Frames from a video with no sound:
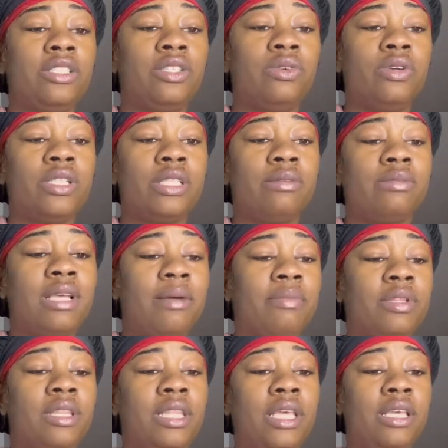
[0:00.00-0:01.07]
towards some type
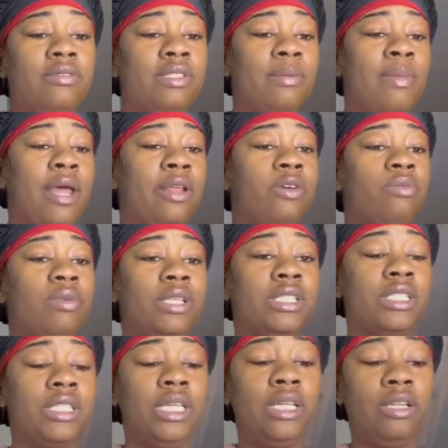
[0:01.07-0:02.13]
of thief, somebody who's been
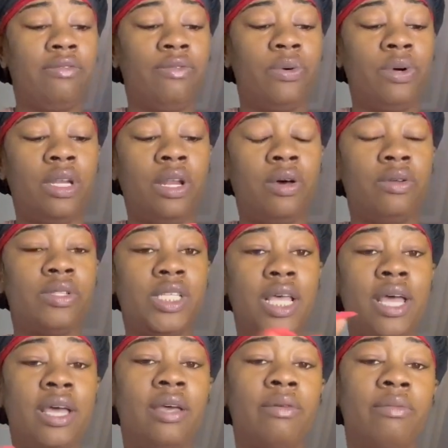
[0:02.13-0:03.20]
stealing for a long
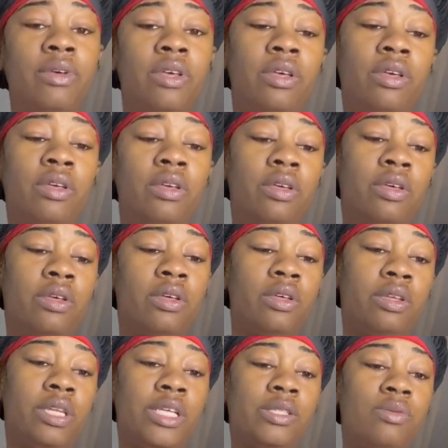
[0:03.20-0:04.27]
time.
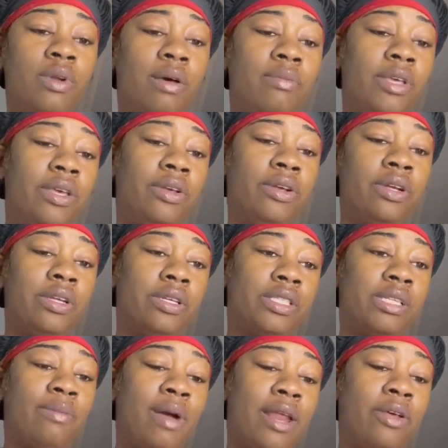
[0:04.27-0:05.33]
That's what I'm hearing.
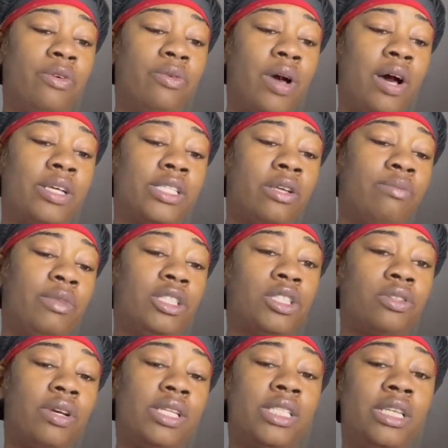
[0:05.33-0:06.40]
Somebody who also been
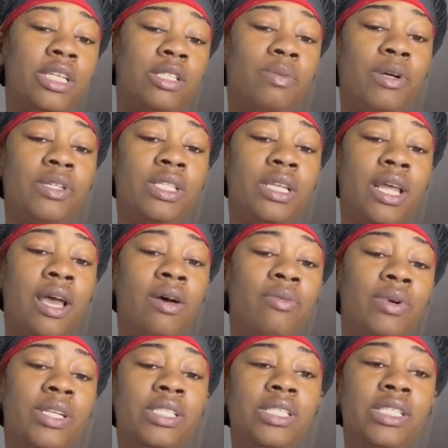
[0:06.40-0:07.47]
stressing this person out.
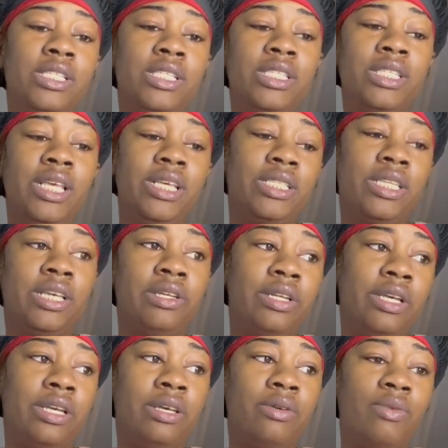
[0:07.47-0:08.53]
What is this success here
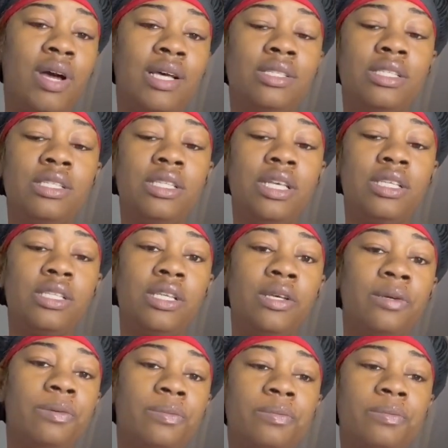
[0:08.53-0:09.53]
then? Why is success here?